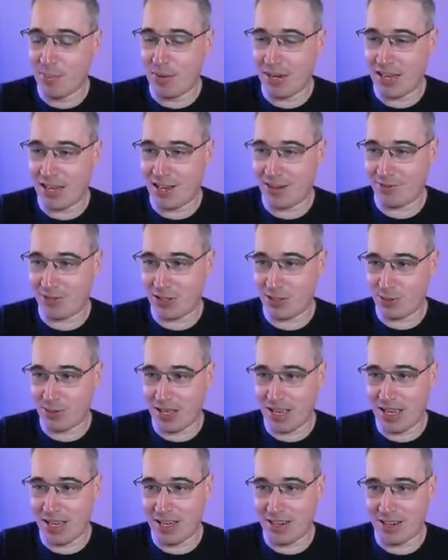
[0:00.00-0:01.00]
But now if I do
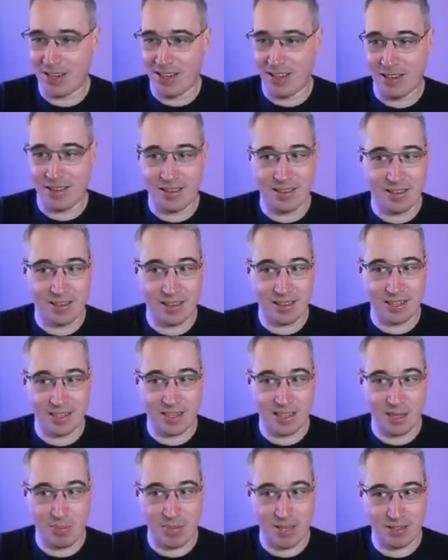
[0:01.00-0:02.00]
that,
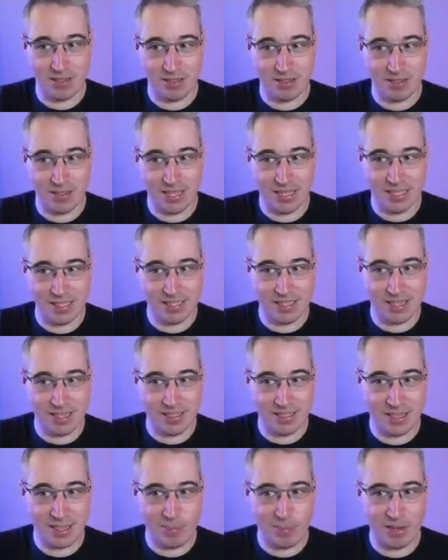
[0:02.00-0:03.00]
click in the middle, it
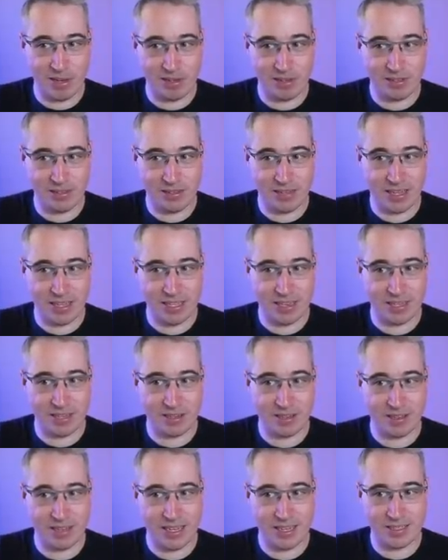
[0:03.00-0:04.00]
stays in the middle. I
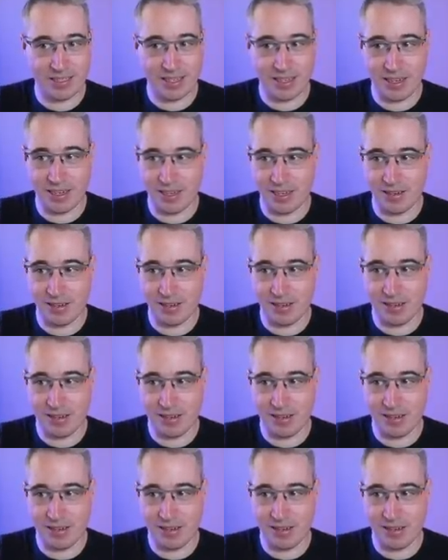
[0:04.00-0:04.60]
click on that side.